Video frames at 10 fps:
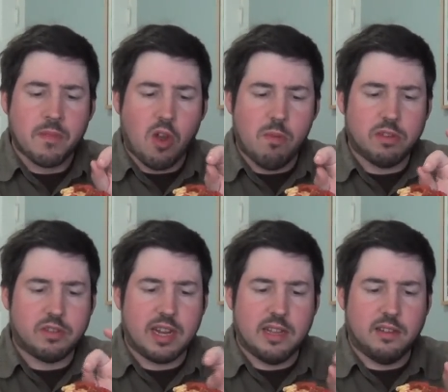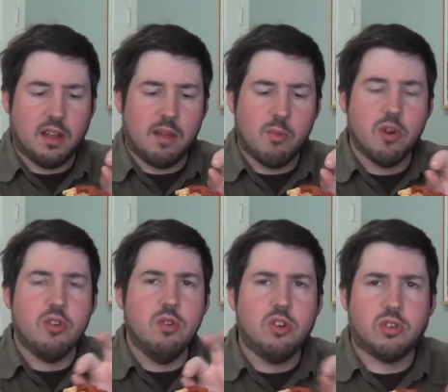almost like a, a more
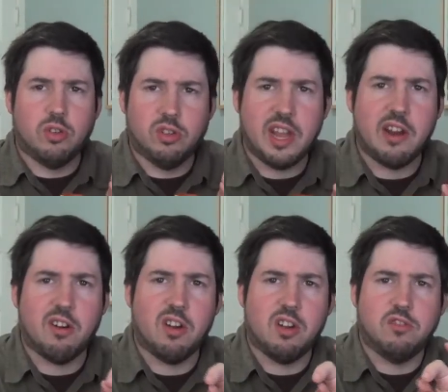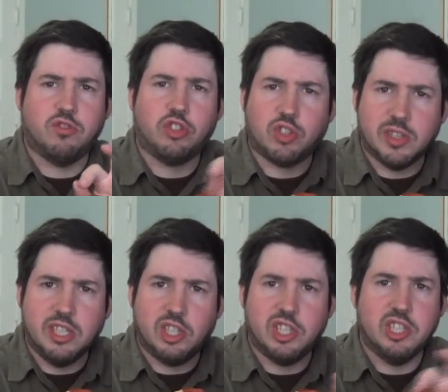neutral layer of
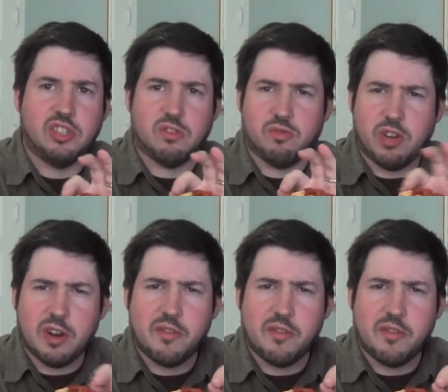string cheese or very,